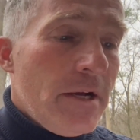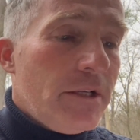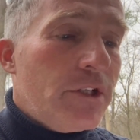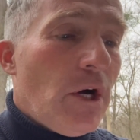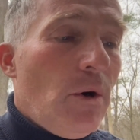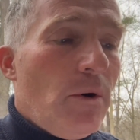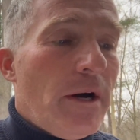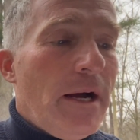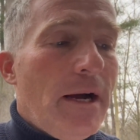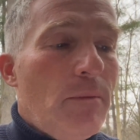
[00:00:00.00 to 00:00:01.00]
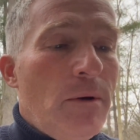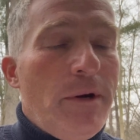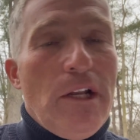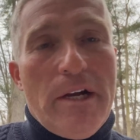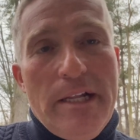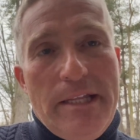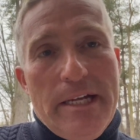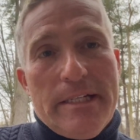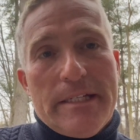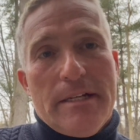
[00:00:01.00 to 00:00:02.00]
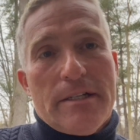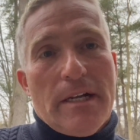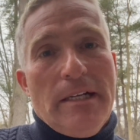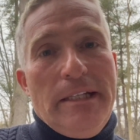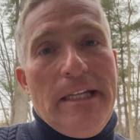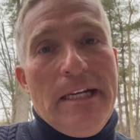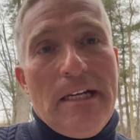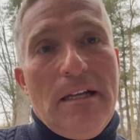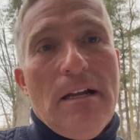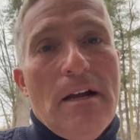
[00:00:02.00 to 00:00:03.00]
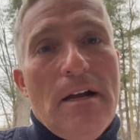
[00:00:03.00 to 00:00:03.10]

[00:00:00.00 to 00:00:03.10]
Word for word: So when we look at this, there's a little,